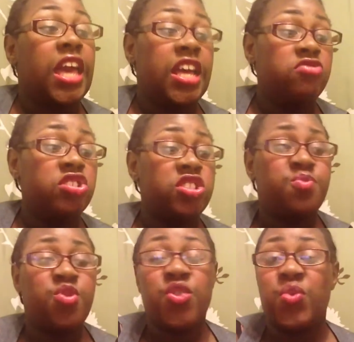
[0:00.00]
I was
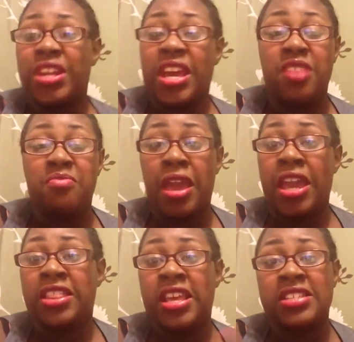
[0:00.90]
just bored one day and
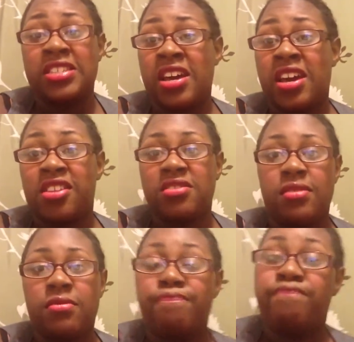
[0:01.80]
made that sign.
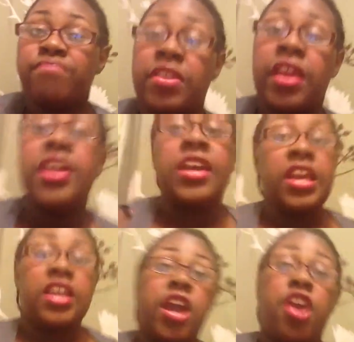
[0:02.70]
So,
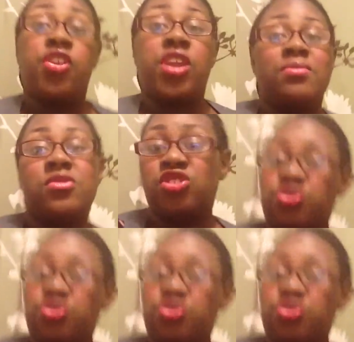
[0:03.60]
yeah, her name is